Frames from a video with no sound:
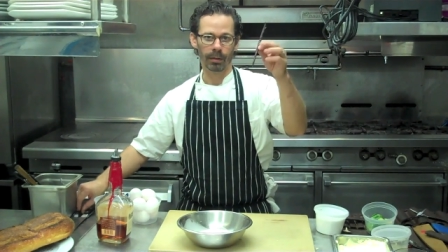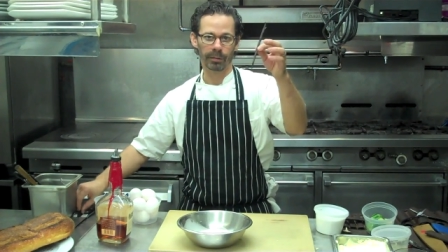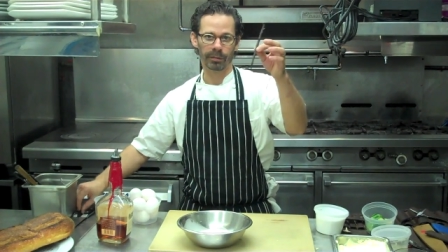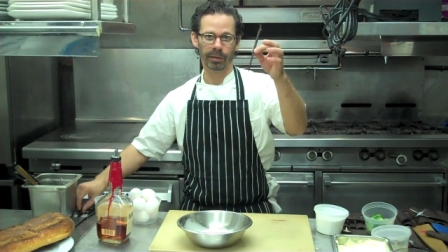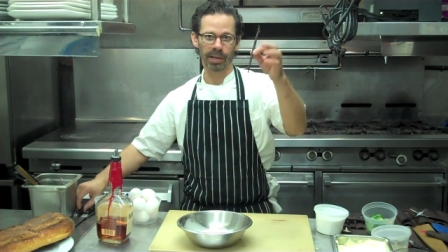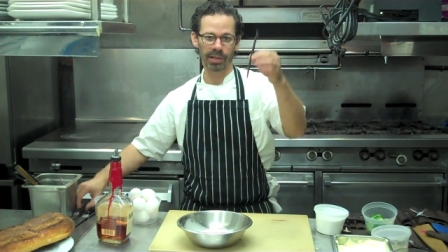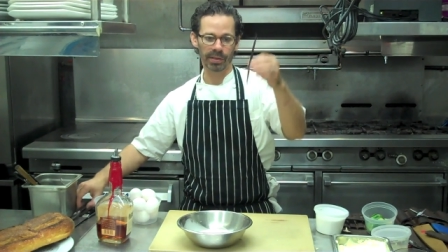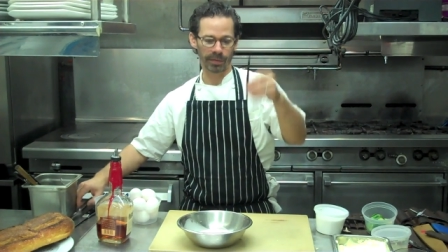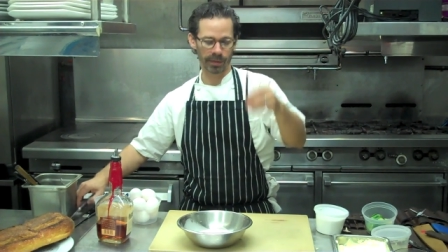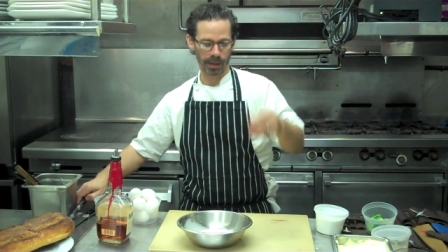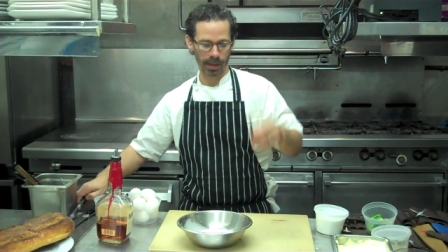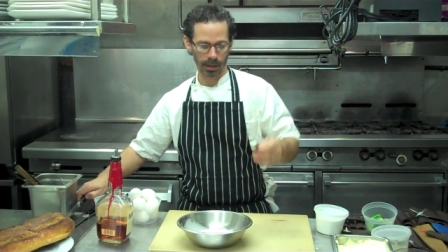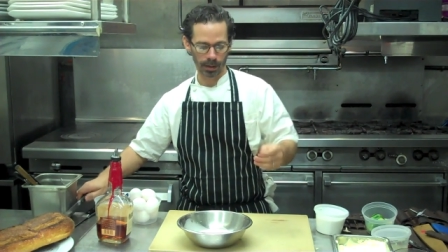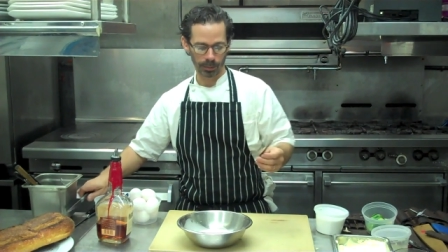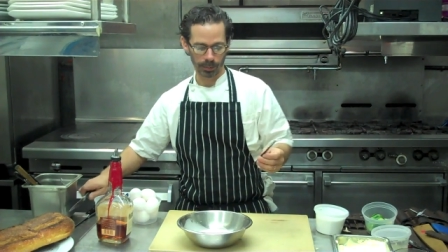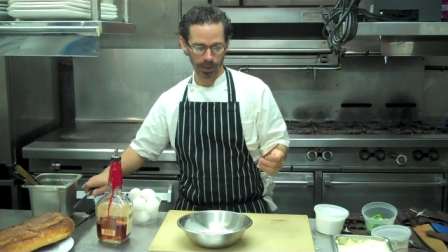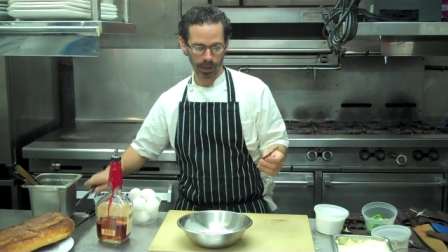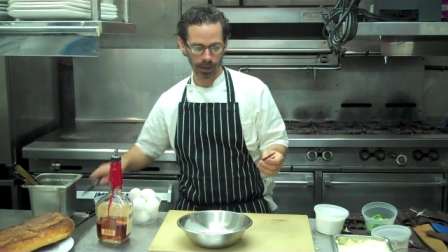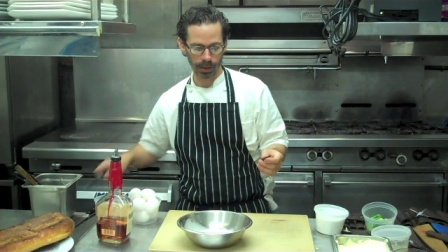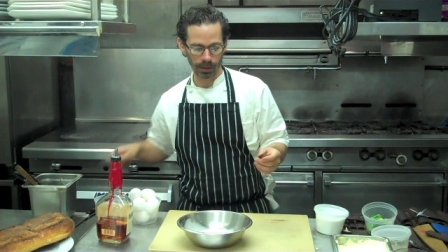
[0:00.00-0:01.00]
Fresh
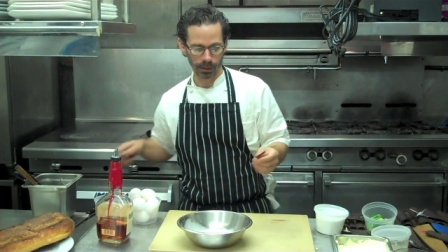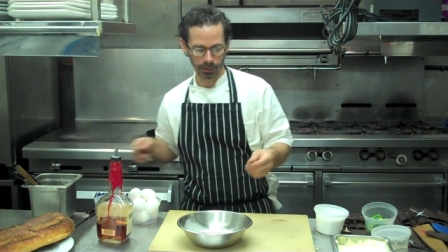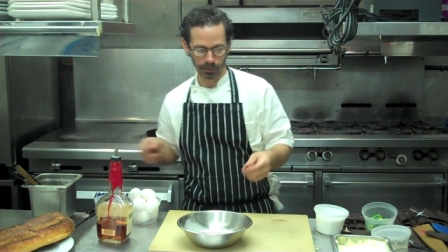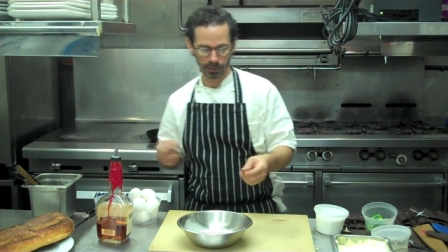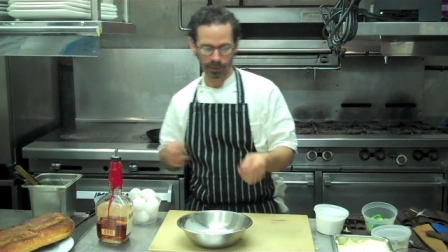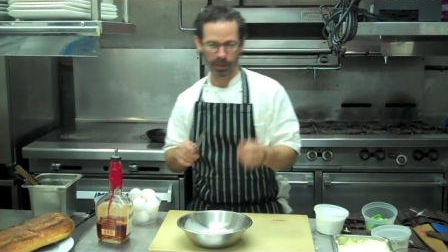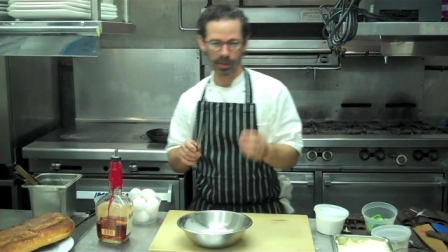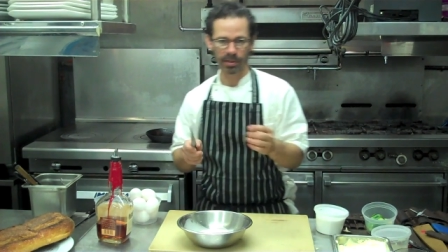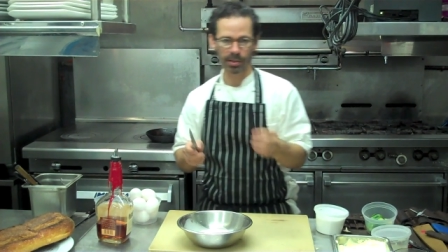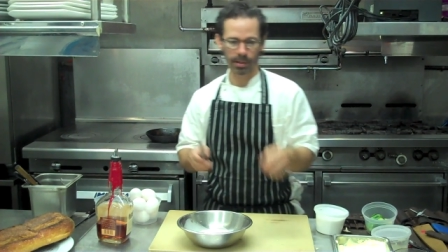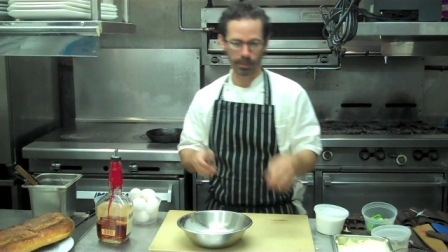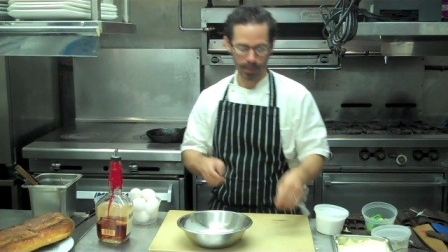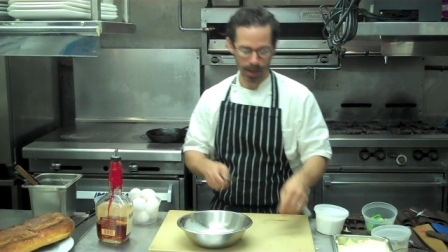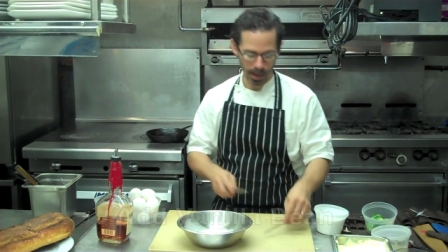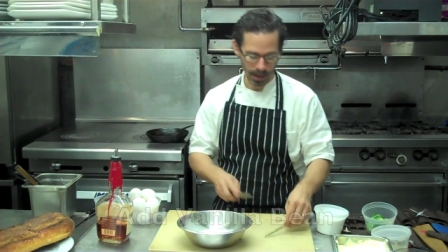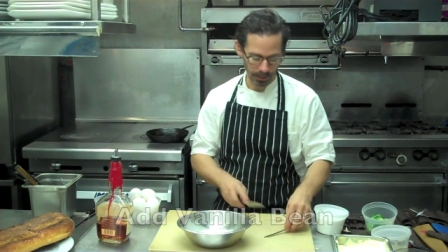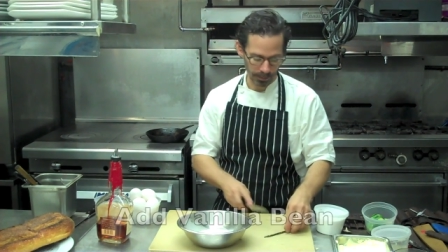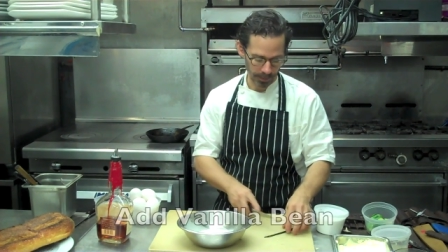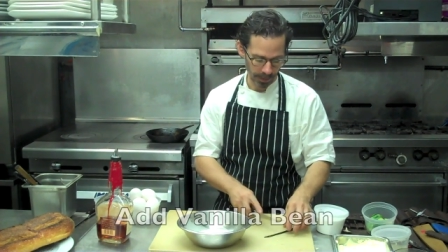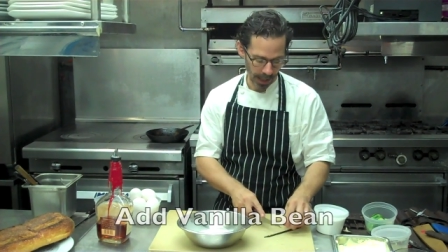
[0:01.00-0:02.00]
vanilla bean. For this
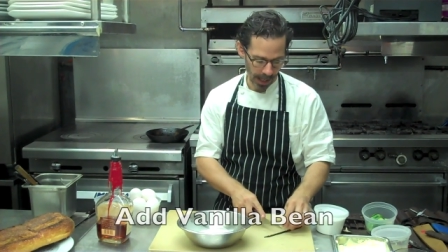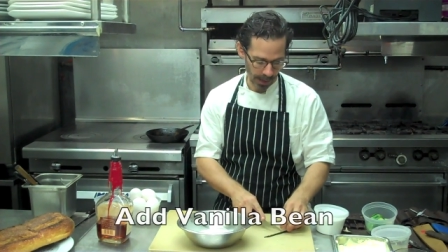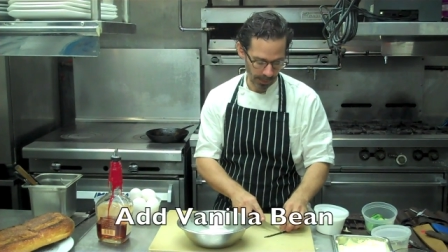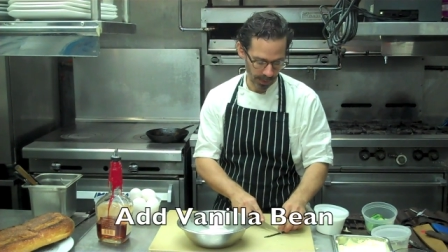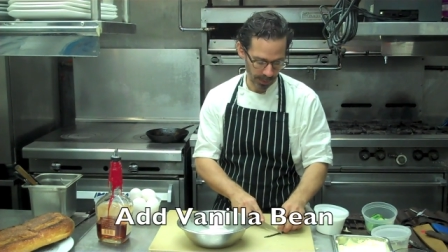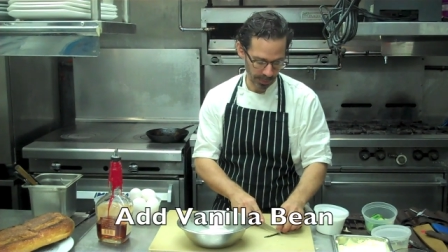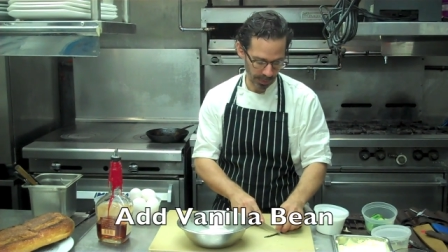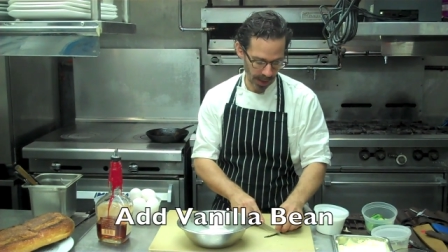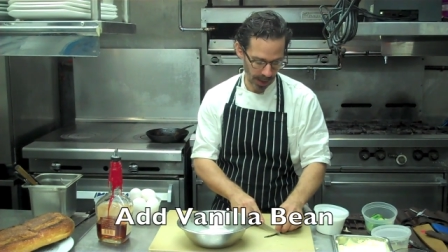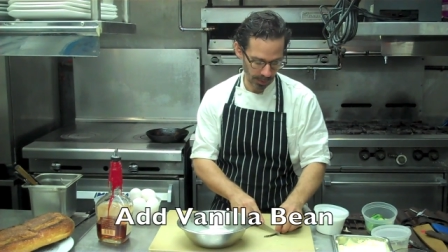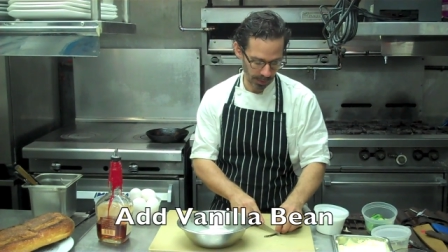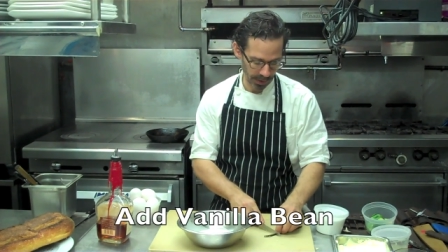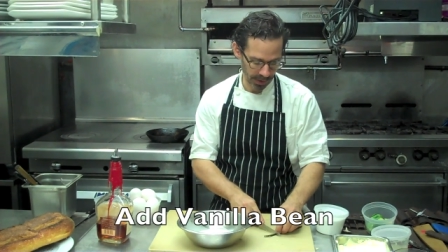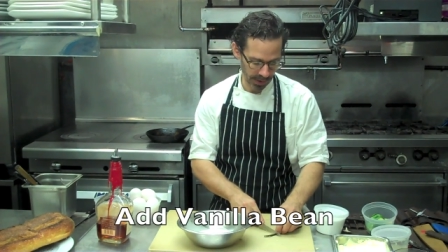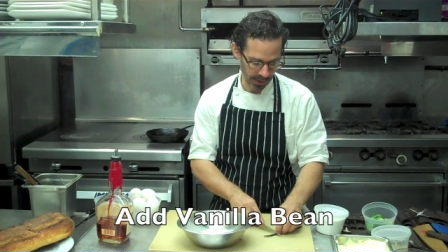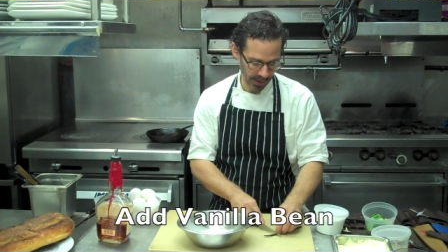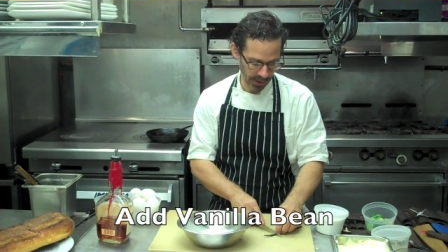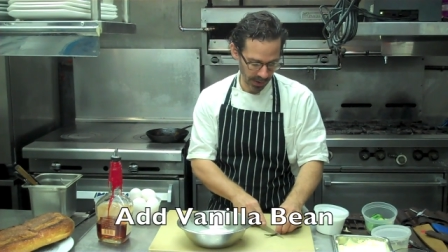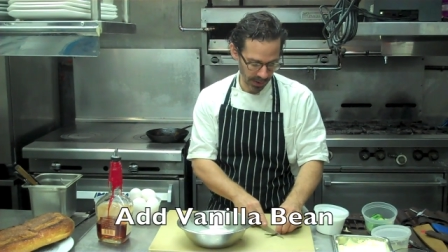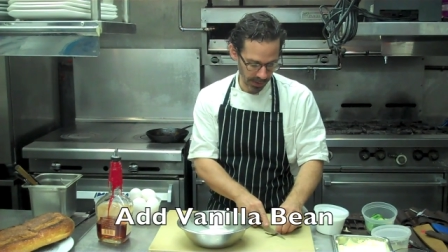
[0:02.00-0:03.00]
amount, I would probably
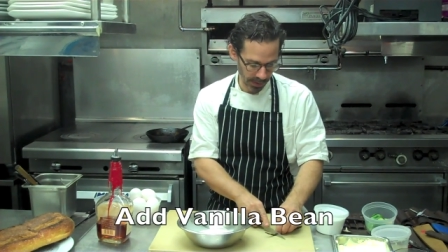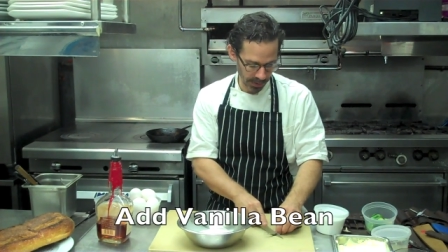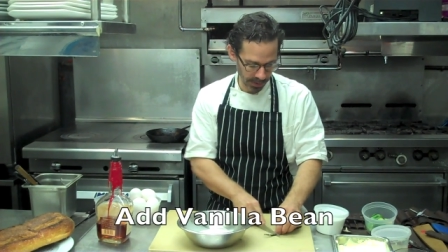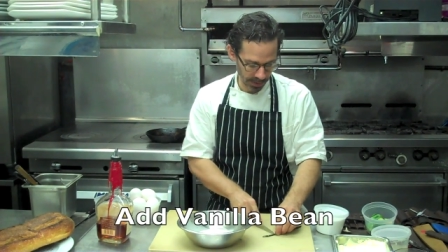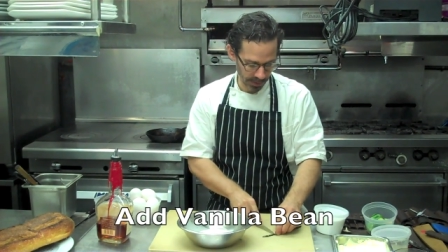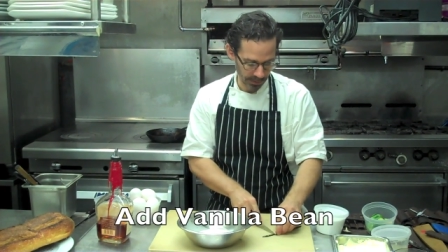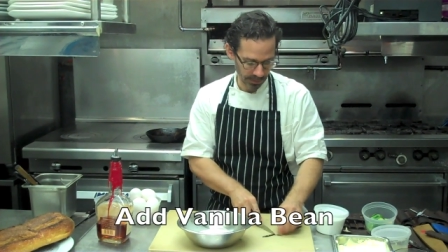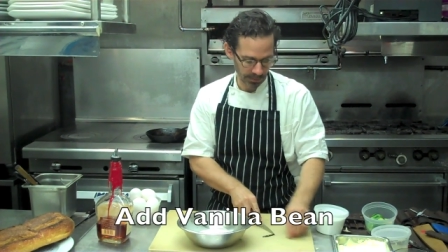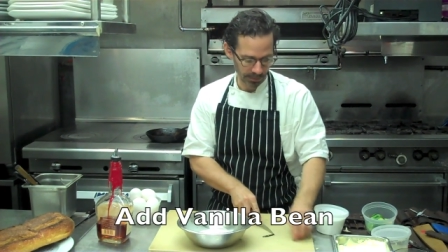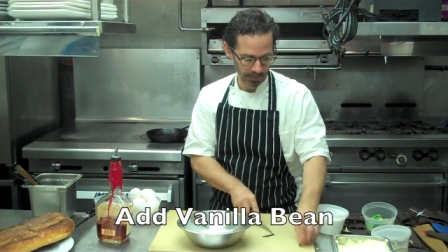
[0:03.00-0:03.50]
just use